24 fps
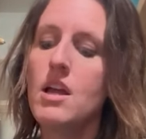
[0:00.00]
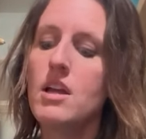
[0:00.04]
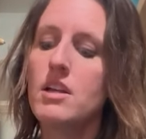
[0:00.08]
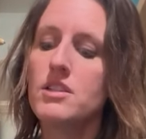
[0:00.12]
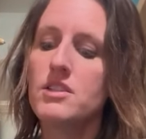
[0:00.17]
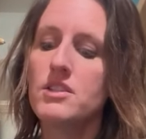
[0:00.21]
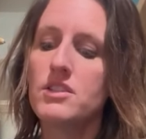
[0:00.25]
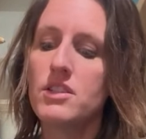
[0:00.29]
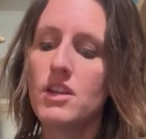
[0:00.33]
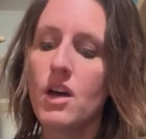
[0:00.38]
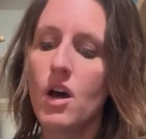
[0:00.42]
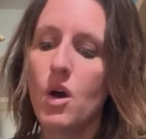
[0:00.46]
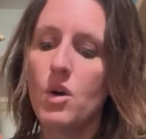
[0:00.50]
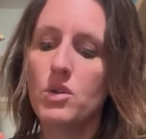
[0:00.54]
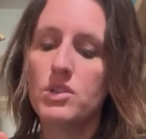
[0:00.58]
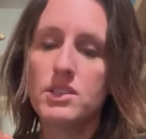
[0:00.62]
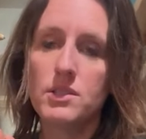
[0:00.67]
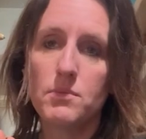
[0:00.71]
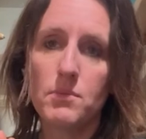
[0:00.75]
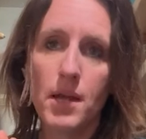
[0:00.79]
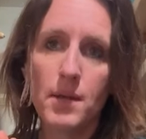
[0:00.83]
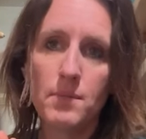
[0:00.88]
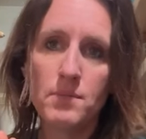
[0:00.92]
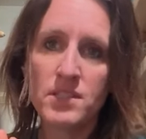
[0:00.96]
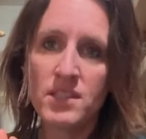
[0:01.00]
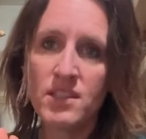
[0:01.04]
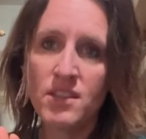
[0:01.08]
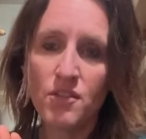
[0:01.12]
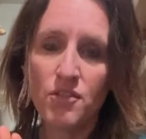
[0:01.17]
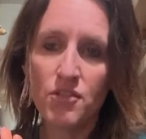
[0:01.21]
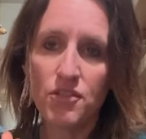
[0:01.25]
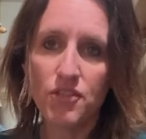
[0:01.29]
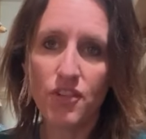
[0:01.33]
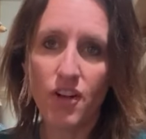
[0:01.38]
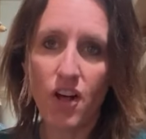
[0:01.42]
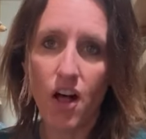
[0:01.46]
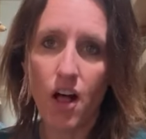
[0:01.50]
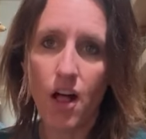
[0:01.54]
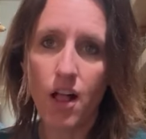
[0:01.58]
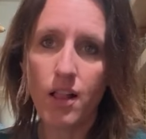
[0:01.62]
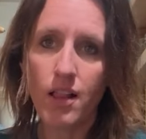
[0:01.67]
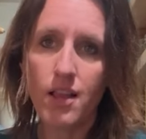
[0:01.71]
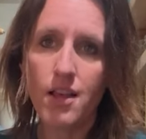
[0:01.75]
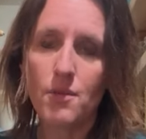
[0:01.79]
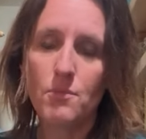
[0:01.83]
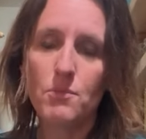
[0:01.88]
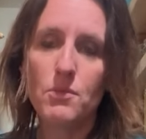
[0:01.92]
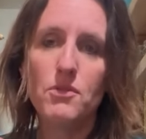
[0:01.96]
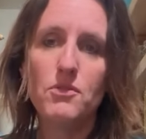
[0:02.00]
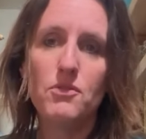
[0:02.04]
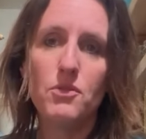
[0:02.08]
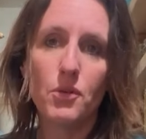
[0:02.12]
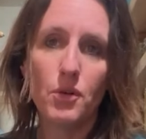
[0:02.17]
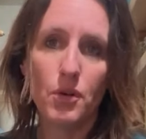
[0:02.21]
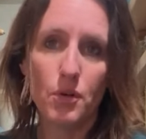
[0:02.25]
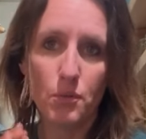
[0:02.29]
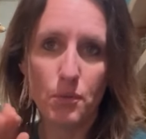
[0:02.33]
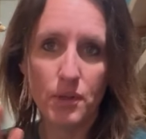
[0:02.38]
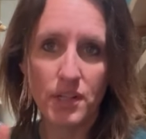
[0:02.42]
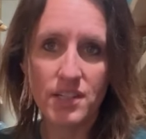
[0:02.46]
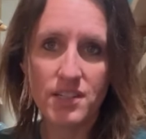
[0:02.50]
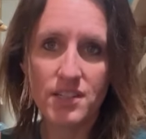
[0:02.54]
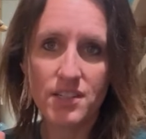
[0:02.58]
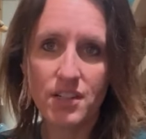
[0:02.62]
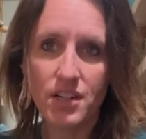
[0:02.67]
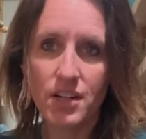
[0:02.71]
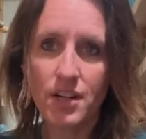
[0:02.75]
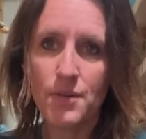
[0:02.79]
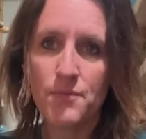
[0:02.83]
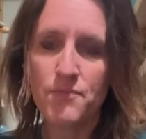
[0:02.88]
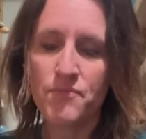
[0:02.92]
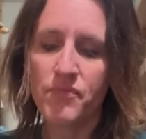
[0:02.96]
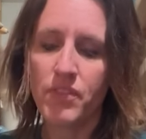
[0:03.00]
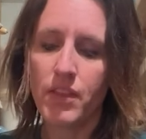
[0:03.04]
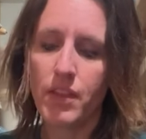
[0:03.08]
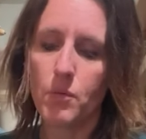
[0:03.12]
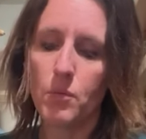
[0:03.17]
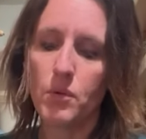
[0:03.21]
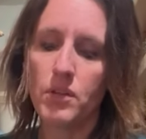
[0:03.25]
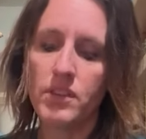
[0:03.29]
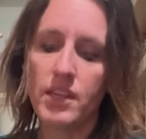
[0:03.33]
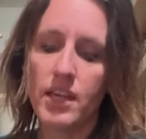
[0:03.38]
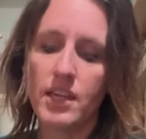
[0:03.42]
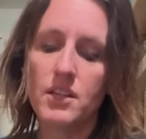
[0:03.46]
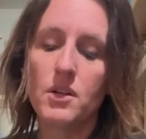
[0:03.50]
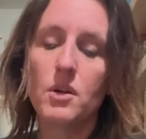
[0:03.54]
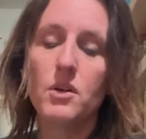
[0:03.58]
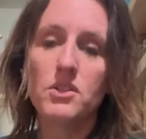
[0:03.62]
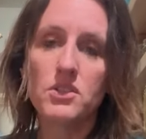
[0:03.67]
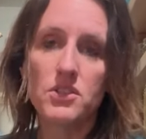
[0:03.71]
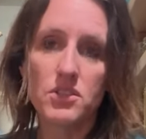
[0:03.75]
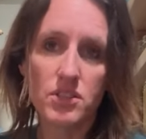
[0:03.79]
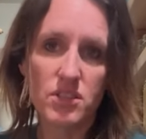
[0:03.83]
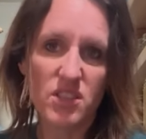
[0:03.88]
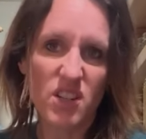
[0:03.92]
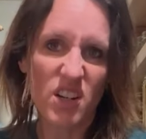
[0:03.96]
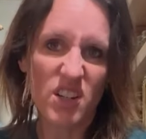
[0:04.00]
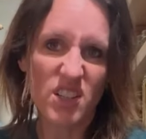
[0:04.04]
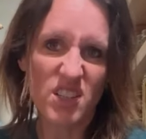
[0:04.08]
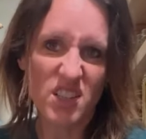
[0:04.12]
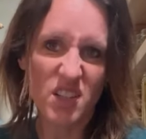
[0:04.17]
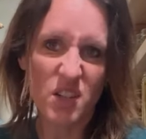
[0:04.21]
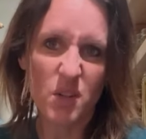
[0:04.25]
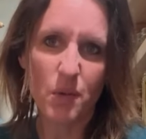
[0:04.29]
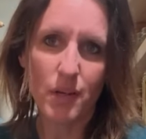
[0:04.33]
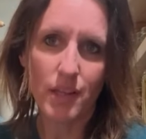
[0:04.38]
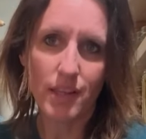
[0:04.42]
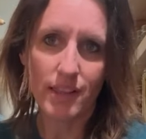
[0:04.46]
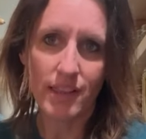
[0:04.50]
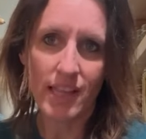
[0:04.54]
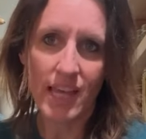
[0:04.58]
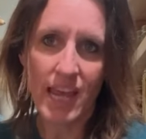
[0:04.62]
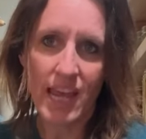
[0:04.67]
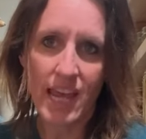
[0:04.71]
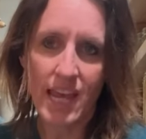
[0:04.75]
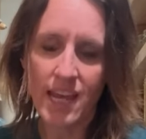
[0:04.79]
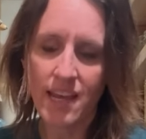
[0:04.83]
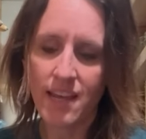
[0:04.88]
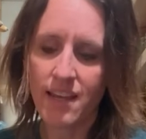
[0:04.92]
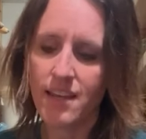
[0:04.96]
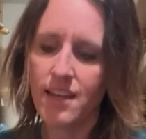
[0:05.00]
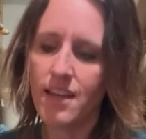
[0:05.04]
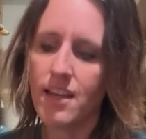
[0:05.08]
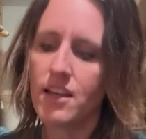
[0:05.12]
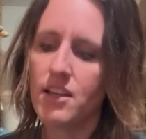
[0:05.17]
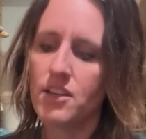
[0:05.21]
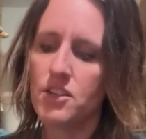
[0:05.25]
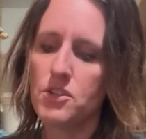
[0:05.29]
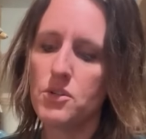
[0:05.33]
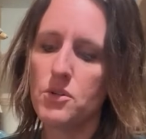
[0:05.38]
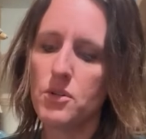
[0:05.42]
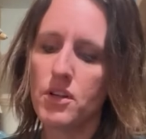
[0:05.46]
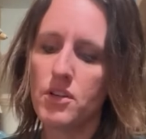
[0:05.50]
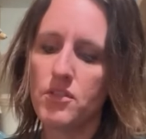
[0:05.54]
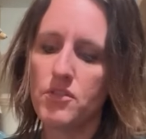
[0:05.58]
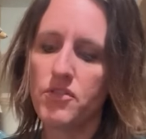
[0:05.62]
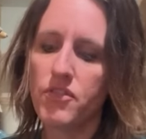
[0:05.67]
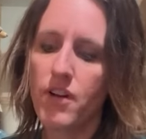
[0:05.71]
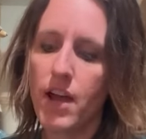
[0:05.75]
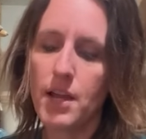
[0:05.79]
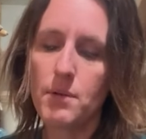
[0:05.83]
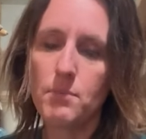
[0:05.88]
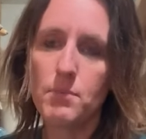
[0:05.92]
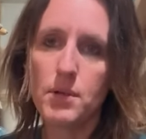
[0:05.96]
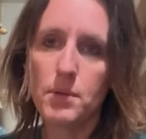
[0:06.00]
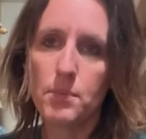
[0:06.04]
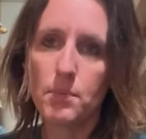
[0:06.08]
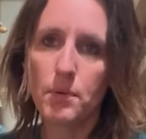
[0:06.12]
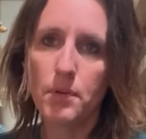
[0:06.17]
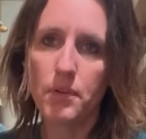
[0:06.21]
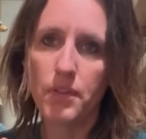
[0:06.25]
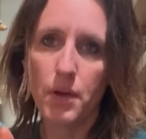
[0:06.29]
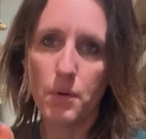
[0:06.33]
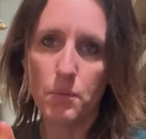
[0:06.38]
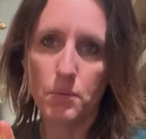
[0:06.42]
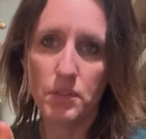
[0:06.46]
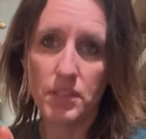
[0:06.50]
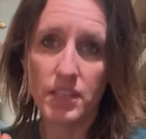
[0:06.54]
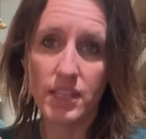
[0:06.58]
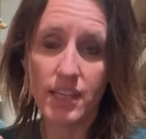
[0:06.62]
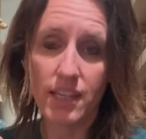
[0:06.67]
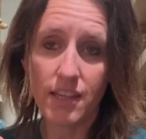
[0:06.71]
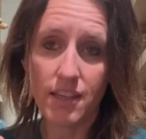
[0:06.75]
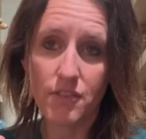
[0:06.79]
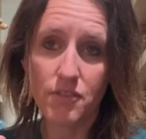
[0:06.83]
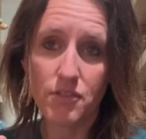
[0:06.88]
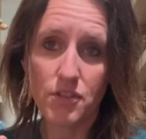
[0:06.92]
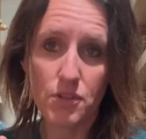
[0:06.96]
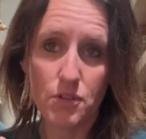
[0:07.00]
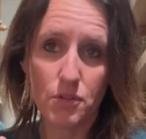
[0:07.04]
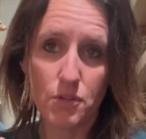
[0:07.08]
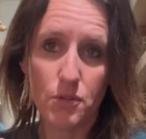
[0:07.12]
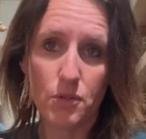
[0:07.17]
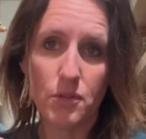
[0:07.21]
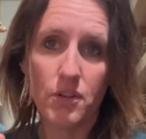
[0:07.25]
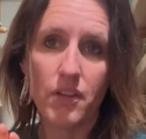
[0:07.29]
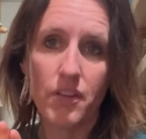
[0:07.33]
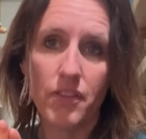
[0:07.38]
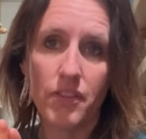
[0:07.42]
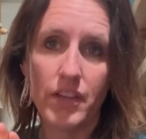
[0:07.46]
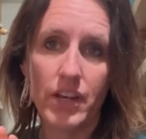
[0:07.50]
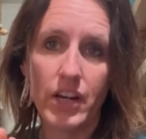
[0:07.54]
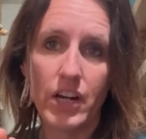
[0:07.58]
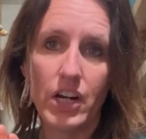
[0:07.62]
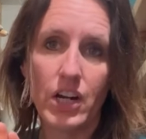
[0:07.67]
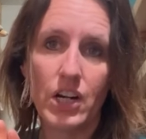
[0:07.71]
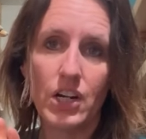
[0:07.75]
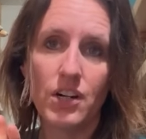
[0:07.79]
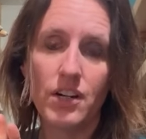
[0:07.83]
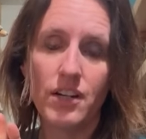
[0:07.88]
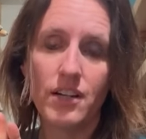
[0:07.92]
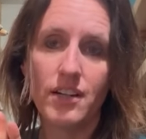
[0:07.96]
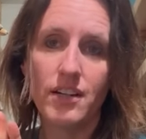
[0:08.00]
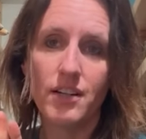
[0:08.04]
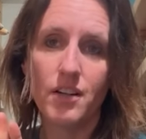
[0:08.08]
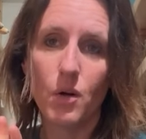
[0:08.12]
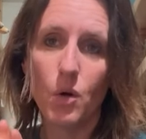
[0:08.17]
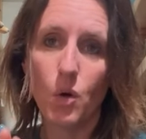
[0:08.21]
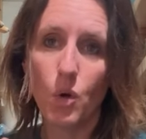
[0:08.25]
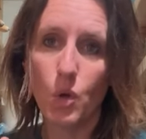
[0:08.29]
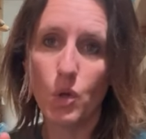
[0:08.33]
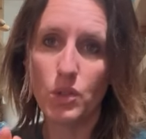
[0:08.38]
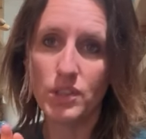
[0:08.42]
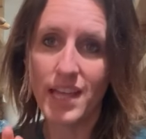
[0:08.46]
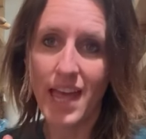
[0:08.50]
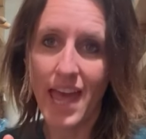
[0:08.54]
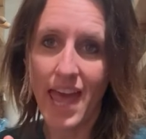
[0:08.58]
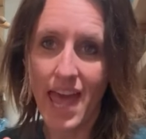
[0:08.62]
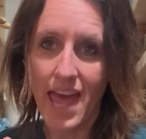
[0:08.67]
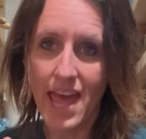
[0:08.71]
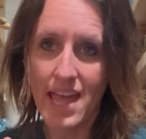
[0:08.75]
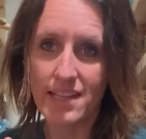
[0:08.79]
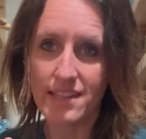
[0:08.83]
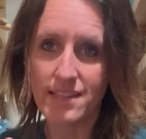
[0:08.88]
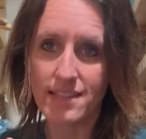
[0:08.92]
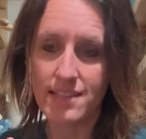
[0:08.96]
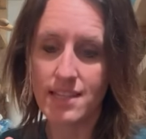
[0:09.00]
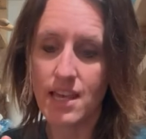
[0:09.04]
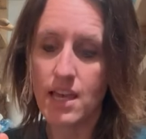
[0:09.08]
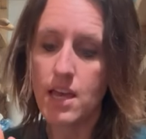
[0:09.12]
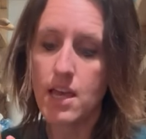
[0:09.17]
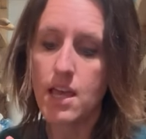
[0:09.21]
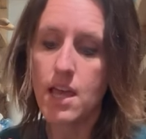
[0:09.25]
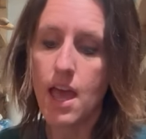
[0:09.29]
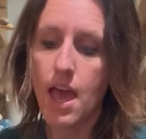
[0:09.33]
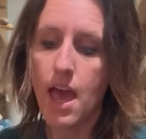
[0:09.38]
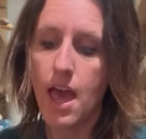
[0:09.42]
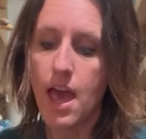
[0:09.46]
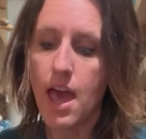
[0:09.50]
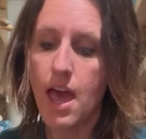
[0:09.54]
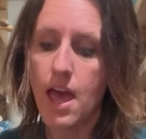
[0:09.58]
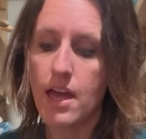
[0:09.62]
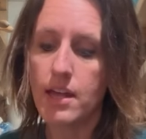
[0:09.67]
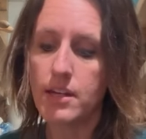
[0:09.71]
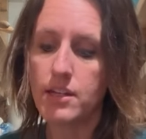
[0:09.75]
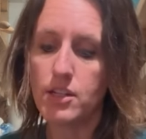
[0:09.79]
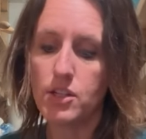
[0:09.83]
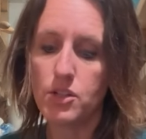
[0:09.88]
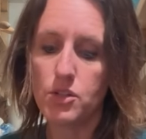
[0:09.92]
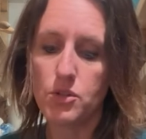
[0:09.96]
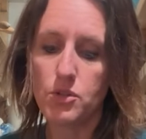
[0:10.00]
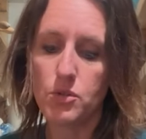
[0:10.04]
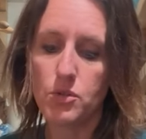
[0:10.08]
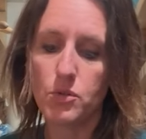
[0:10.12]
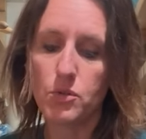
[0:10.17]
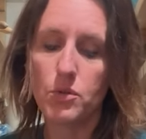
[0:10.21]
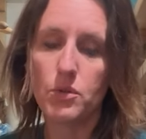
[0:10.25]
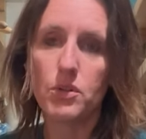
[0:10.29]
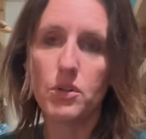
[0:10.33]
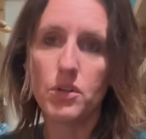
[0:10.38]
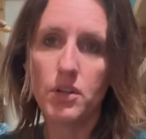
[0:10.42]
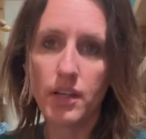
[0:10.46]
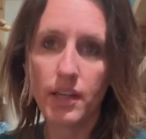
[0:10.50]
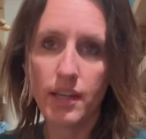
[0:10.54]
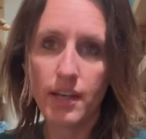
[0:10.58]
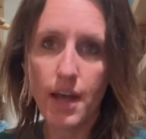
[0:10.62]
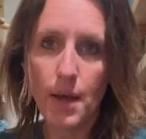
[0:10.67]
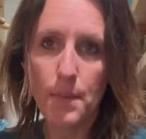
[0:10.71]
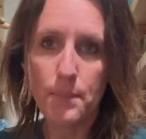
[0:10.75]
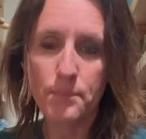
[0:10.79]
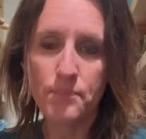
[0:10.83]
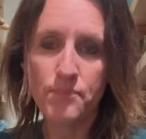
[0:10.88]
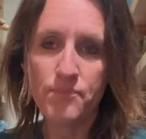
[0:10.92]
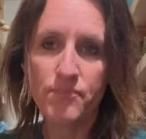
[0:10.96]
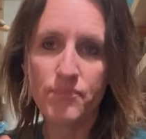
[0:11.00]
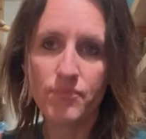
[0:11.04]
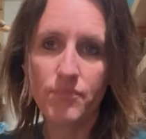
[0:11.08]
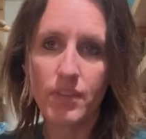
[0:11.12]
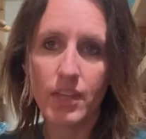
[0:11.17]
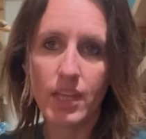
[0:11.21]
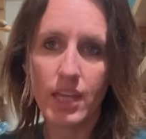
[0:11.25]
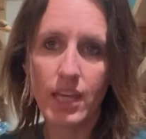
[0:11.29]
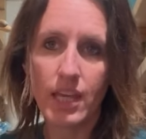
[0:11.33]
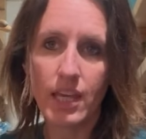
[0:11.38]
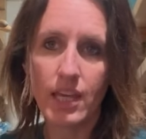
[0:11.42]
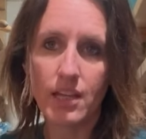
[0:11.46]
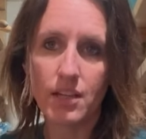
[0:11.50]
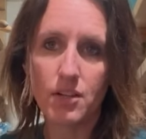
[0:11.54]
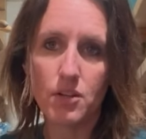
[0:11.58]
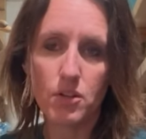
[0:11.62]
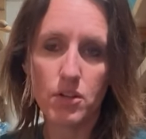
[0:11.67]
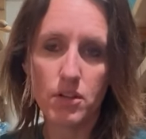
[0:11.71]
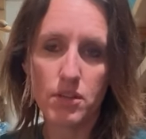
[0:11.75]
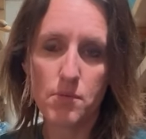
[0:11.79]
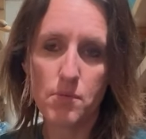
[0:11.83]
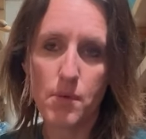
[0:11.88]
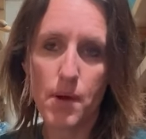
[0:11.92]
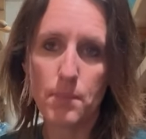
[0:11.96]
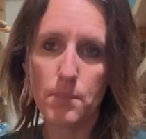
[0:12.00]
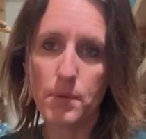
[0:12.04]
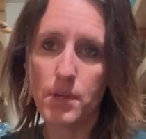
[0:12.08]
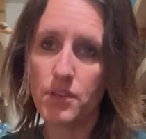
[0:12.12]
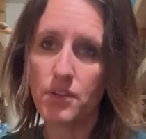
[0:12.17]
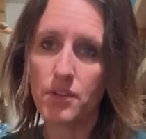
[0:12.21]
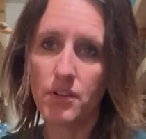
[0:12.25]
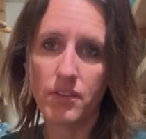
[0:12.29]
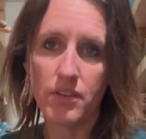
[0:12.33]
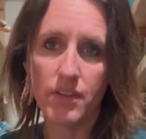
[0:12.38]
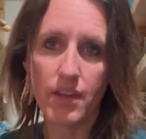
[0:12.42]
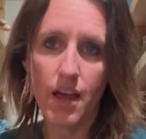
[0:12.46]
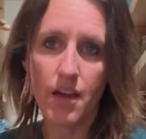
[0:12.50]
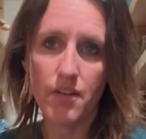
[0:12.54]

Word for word: So sometimes in the fall before winter, when they start to quit laying, you can find people that will give you their old hens and you cook it up and cook them up either in the